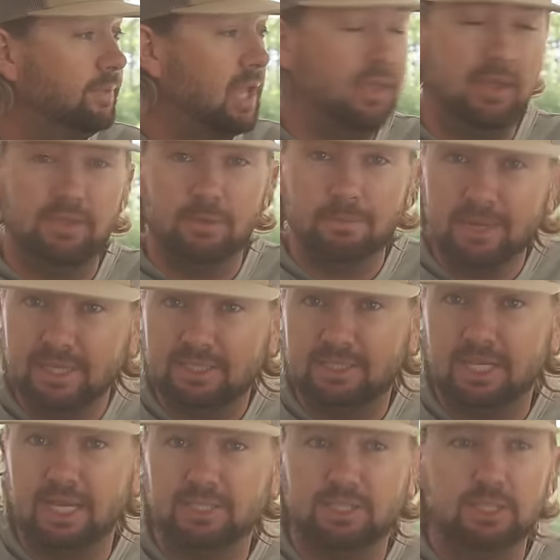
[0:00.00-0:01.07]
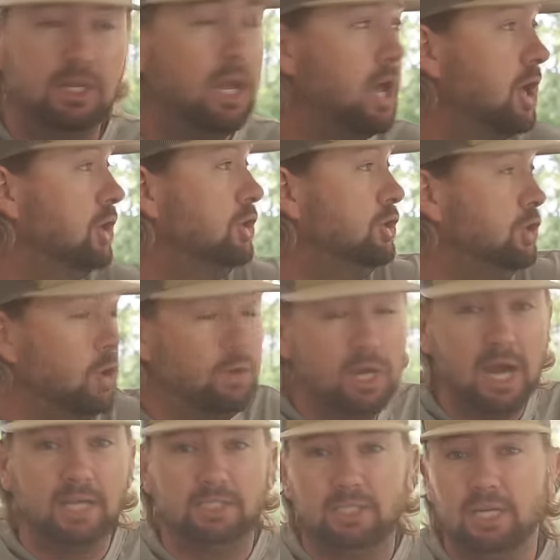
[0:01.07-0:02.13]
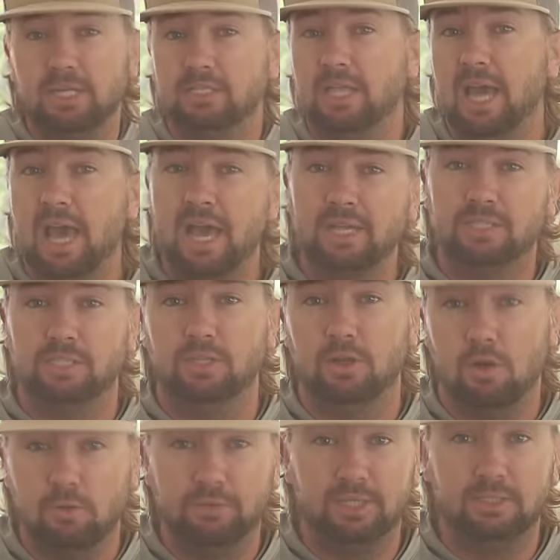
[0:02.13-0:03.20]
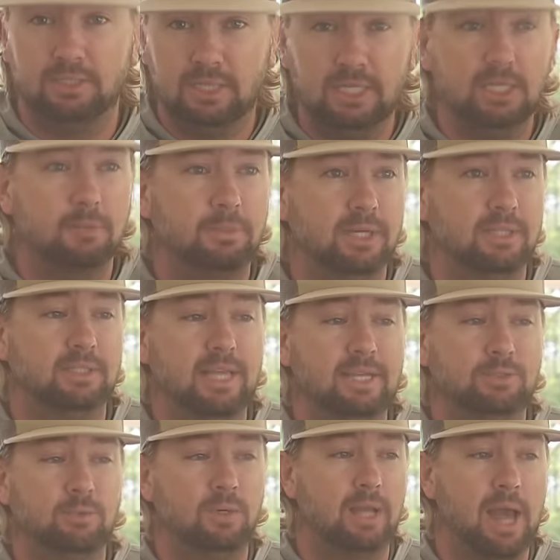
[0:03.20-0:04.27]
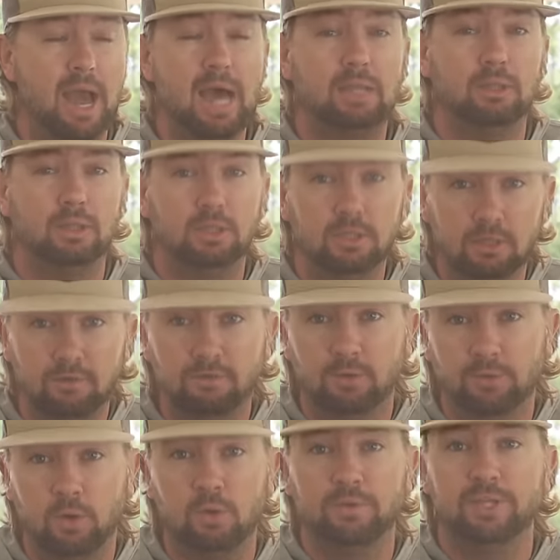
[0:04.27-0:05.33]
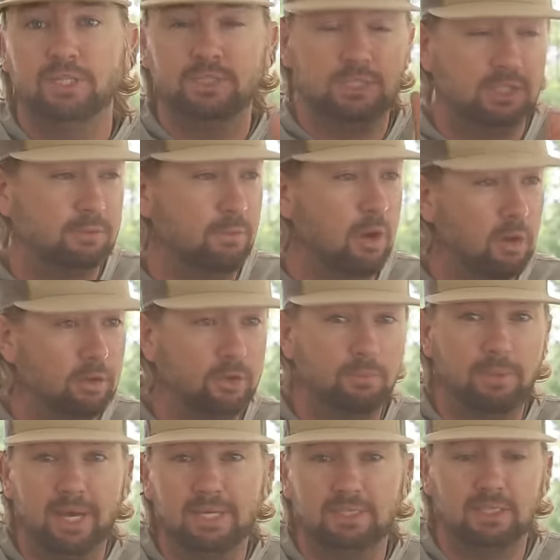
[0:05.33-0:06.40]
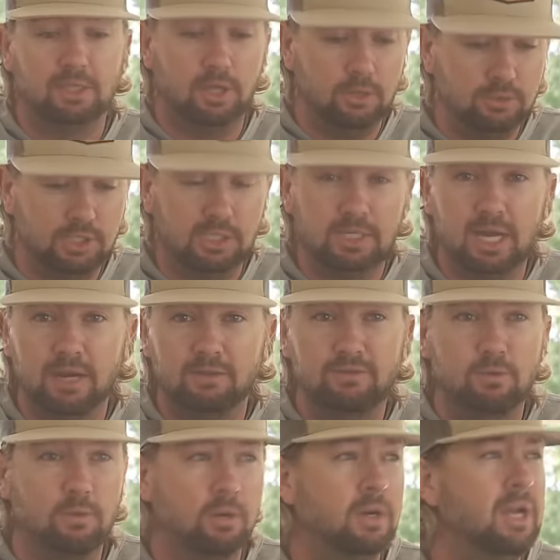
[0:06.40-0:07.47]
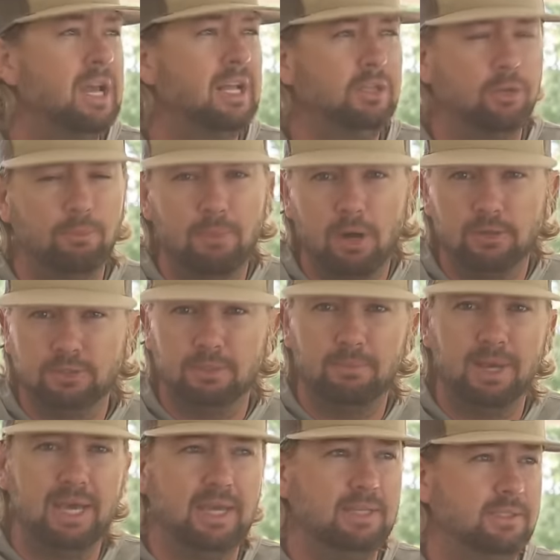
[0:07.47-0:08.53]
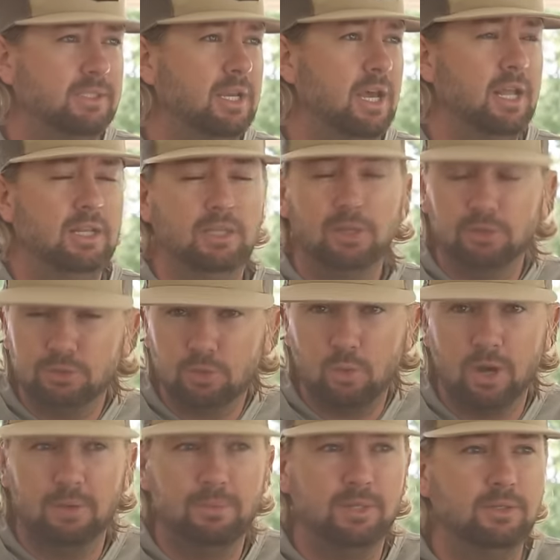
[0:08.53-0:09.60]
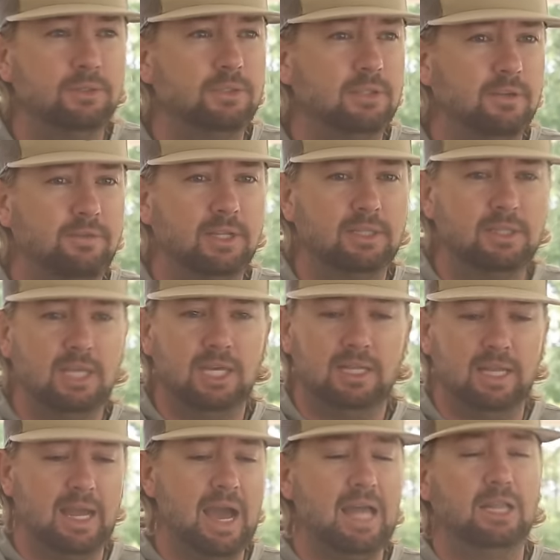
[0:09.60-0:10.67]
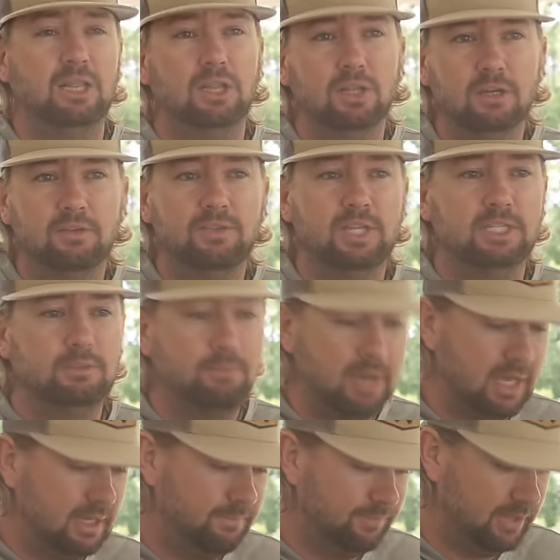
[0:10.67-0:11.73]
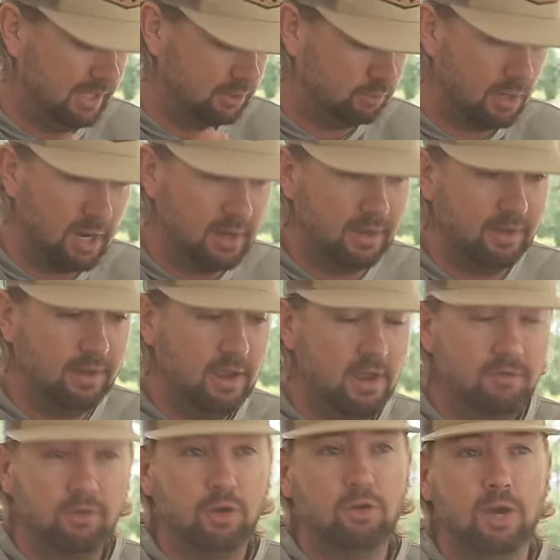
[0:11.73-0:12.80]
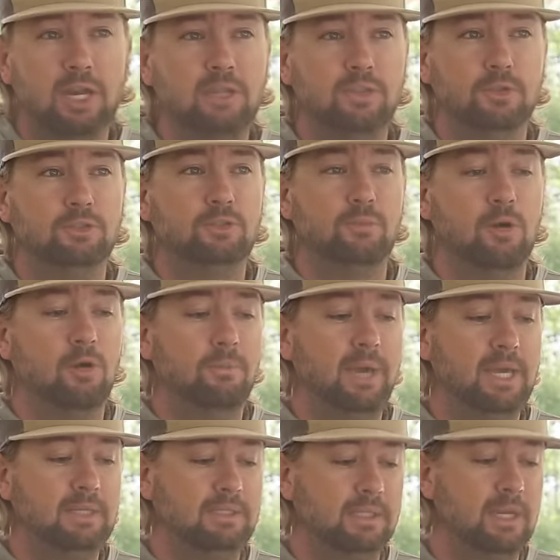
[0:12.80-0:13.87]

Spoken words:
And in the midsection, do not change the action on this tip, because that's what I love for throwing these small little baits like the OG Tiny 4, little balsa baits, little square bills, stuff like that. Like, I love this bait, this rod, for cranking those small baits.